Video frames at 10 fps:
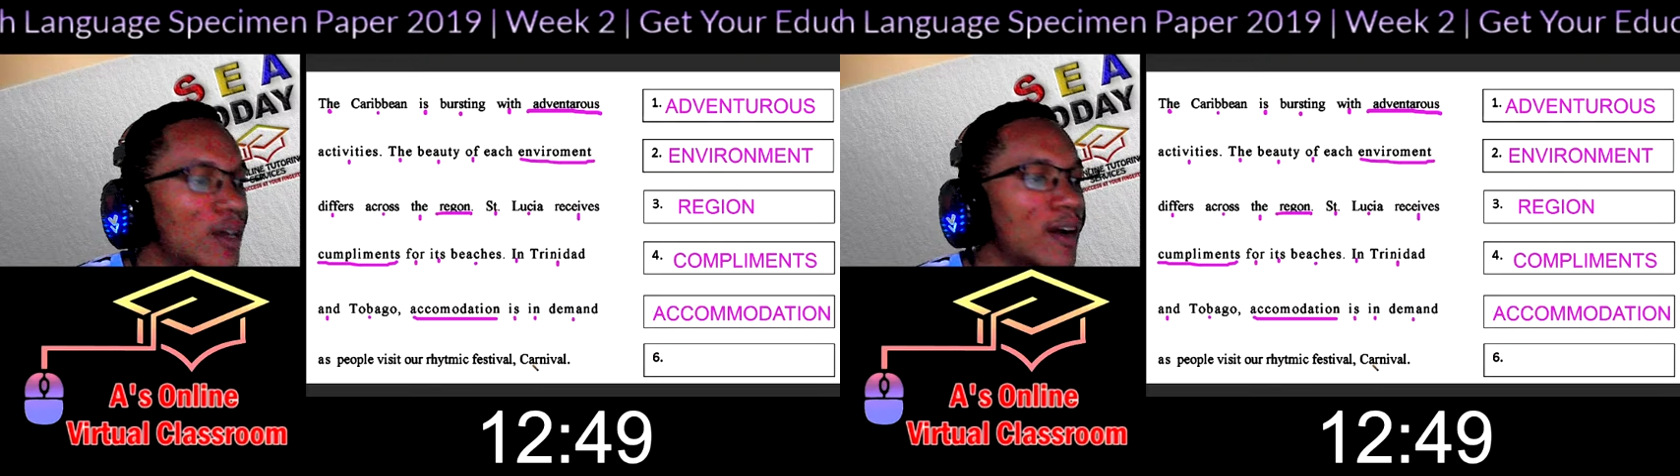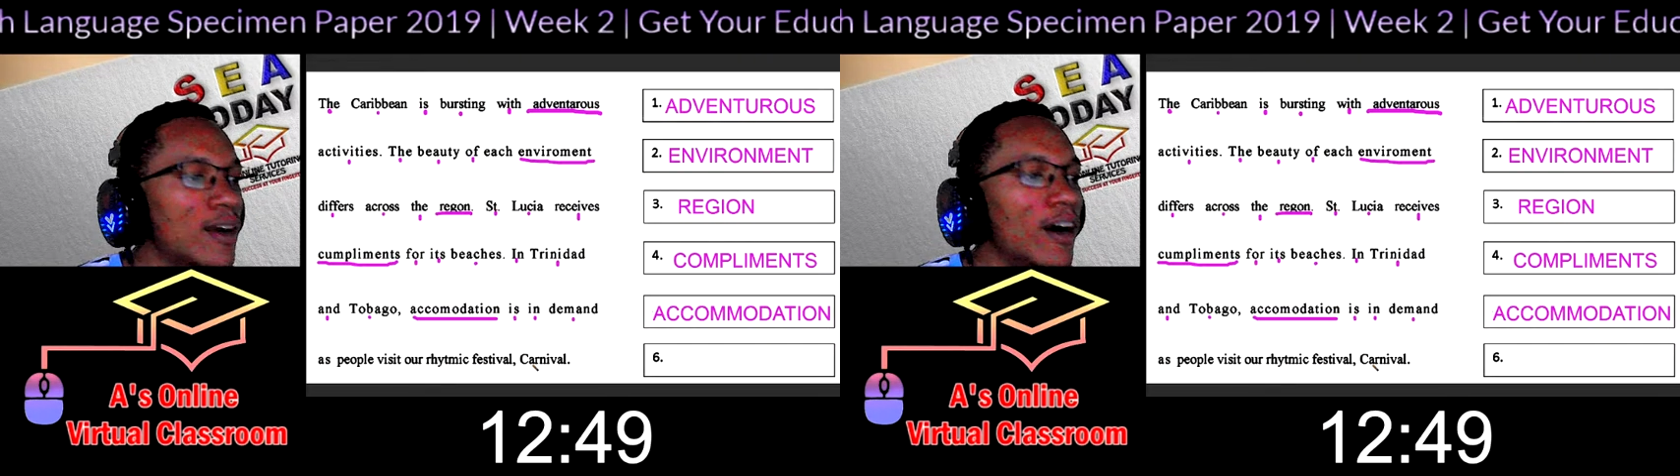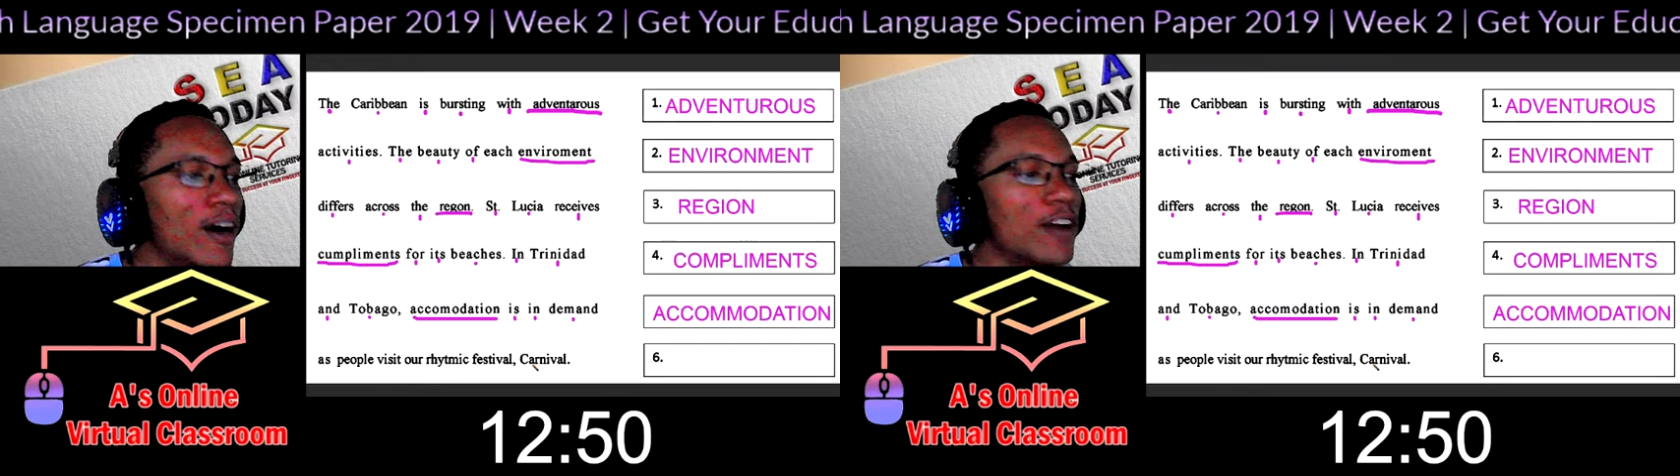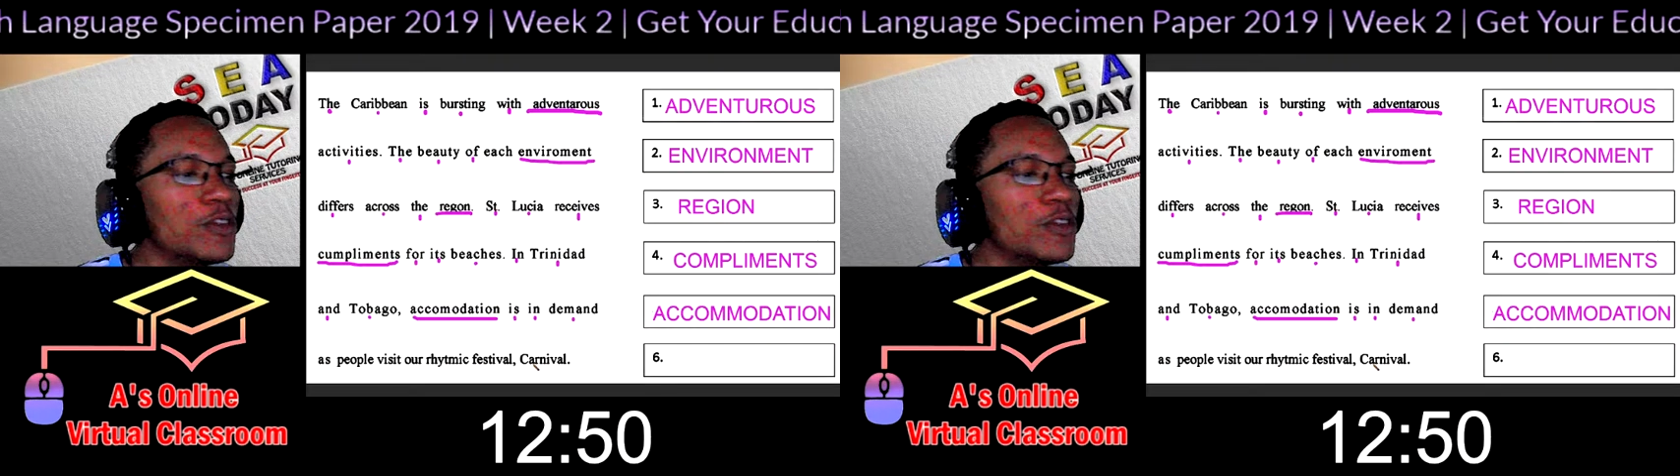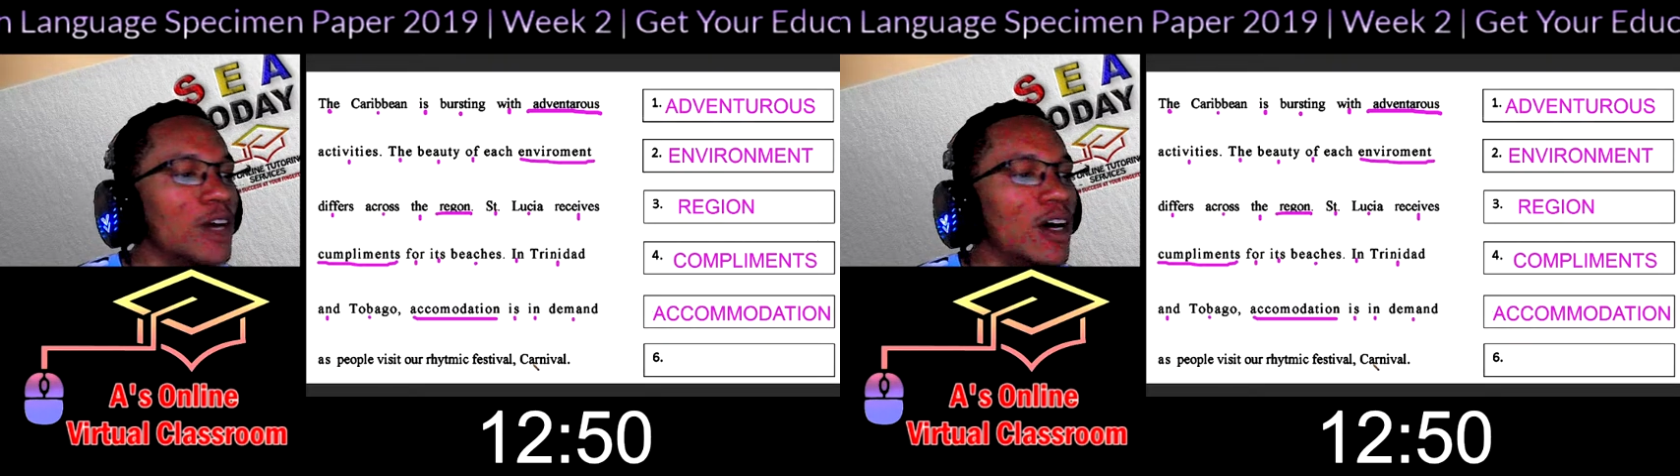
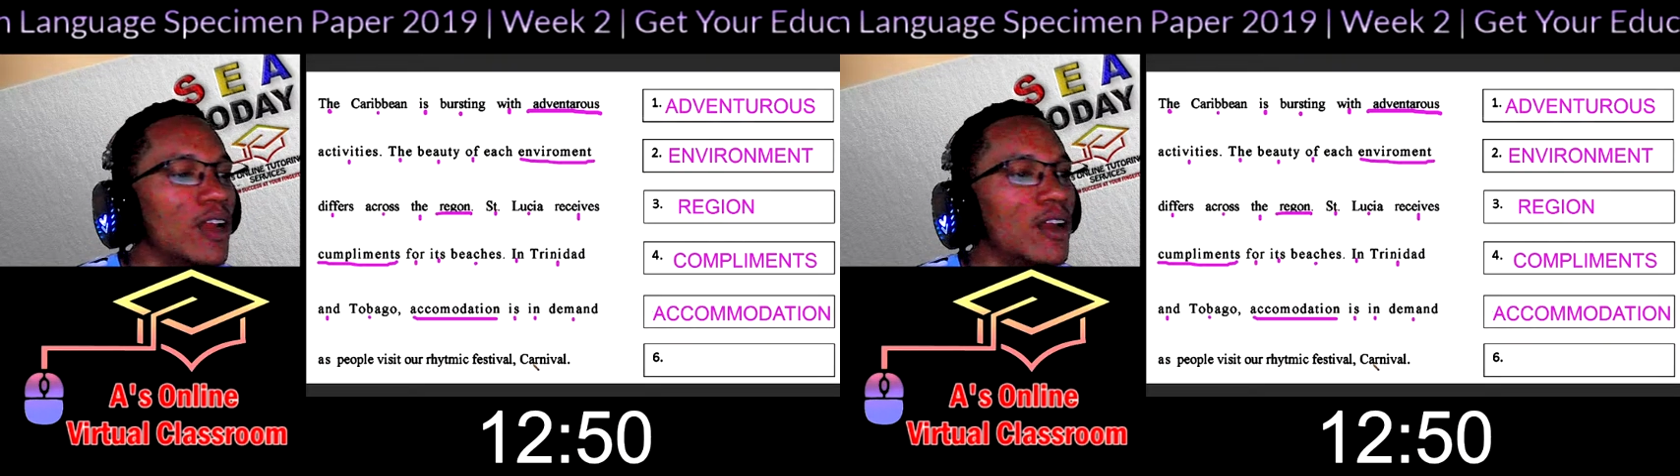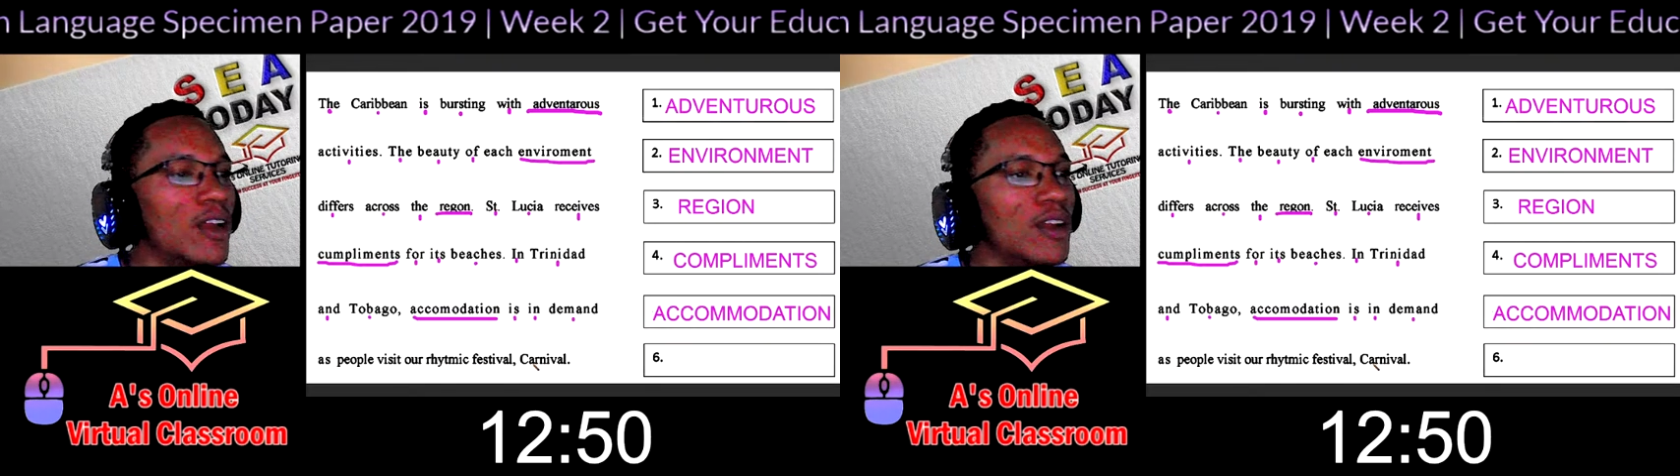carnival.